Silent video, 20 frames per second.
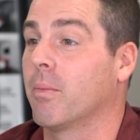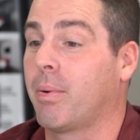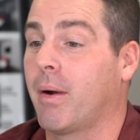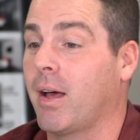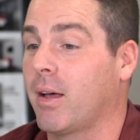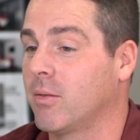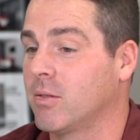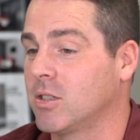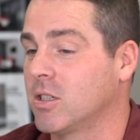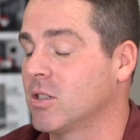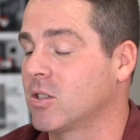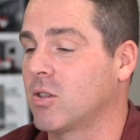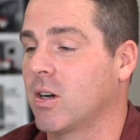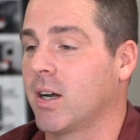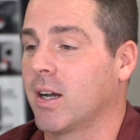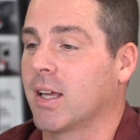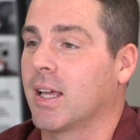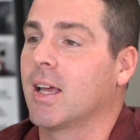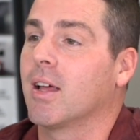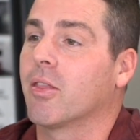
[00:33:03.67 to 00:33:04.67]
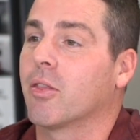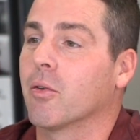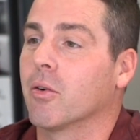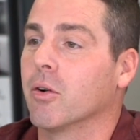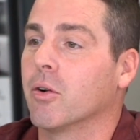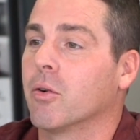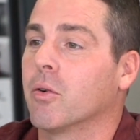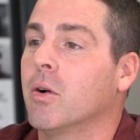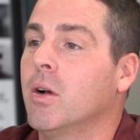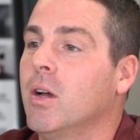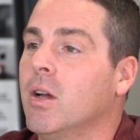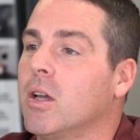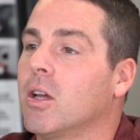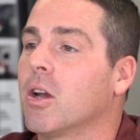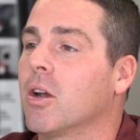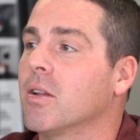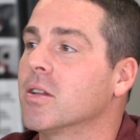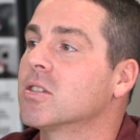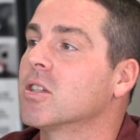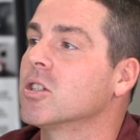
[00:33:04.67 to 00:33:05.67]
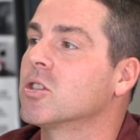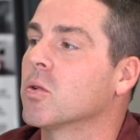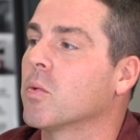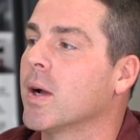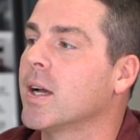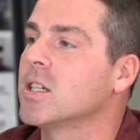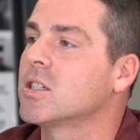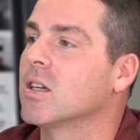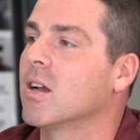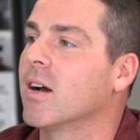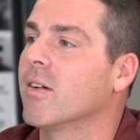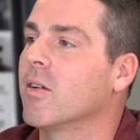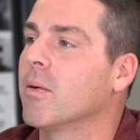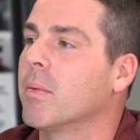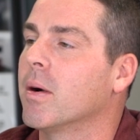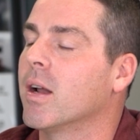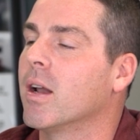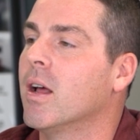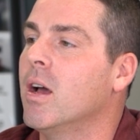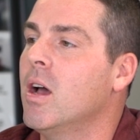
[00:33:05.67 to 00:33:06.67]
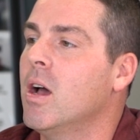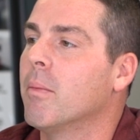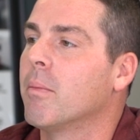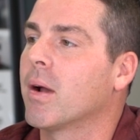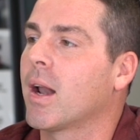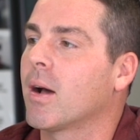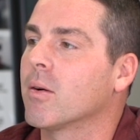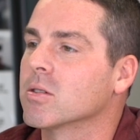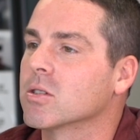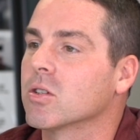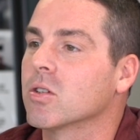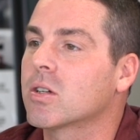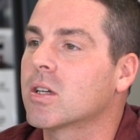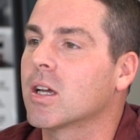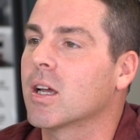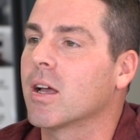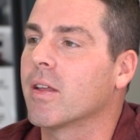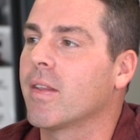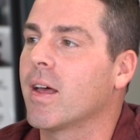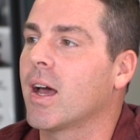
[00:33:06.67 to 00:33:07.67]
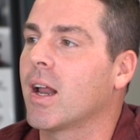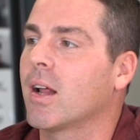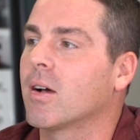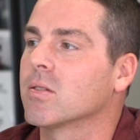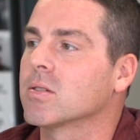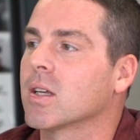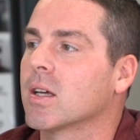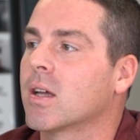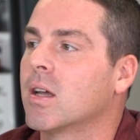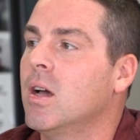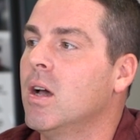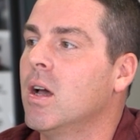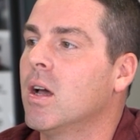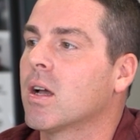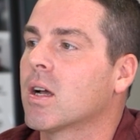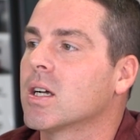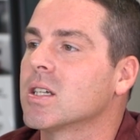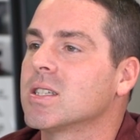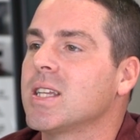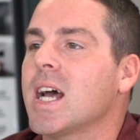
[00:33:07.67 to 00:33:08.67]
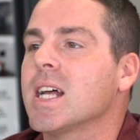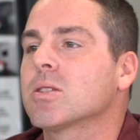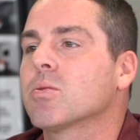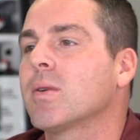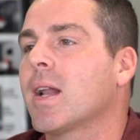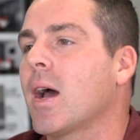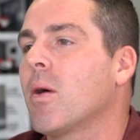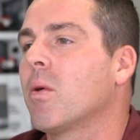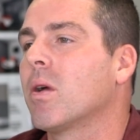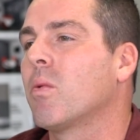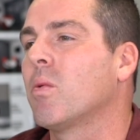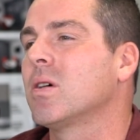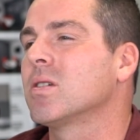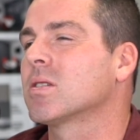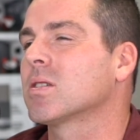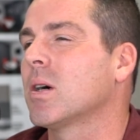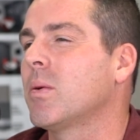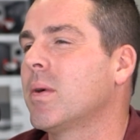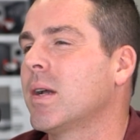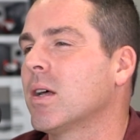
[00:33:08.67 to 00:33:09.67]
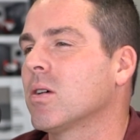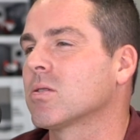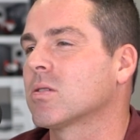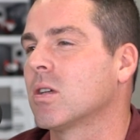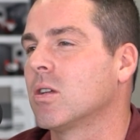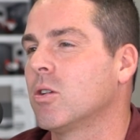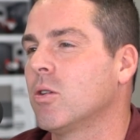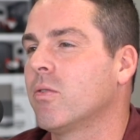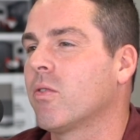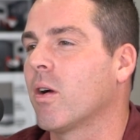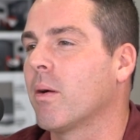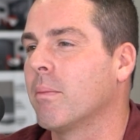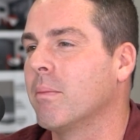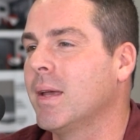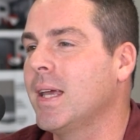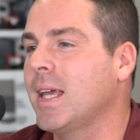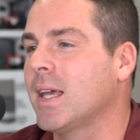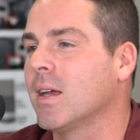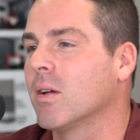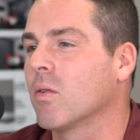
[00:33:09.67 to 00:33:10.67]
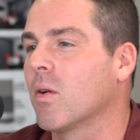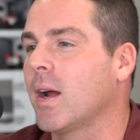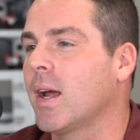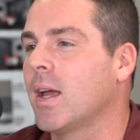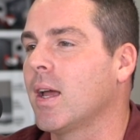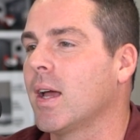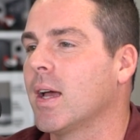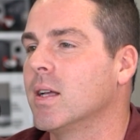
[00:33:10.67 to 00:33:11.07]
Probably was just trying to get through, the situation of it. But I was looking at that and I was like, because that's what I would want someone else to do for me, right?